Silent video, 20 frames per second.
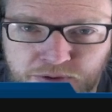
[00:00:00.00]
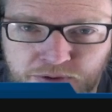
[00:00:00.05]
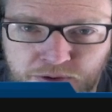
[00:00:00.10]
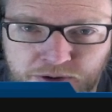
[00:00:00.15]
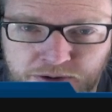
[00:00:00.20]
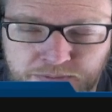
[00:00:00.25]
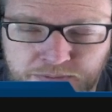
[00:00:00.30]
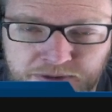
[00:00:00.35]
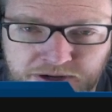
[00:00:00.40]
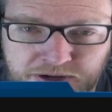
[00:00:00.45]

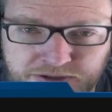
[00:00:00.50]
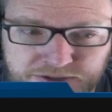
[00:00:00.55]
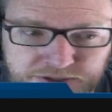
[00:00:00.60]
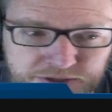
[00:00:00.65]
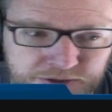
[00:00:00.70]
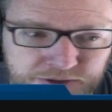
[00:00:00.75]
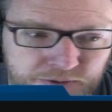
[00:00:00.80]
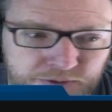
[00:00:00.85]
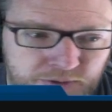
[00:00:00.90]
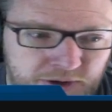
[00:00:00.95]
balls to
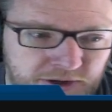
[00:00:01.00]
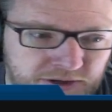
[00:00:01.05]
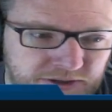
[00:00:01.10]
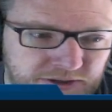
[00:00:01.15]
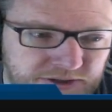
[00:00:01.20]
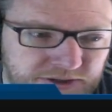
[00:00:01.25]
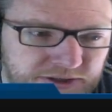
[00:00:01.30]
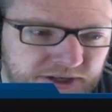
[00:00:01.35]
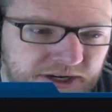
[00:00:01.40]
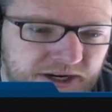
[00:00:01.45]
the
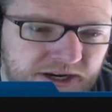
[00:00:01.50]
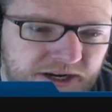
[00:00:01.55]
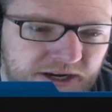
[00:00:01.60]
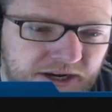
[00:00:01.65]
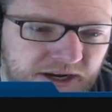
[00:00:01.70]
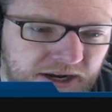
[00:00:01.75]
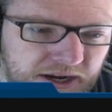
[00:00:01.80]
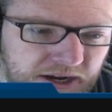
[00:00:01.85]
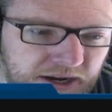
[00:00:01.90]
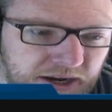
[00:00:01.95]
walls
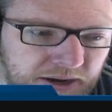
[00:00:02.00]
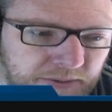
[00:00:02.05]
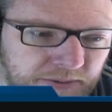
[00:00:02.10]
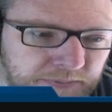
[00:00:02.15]
when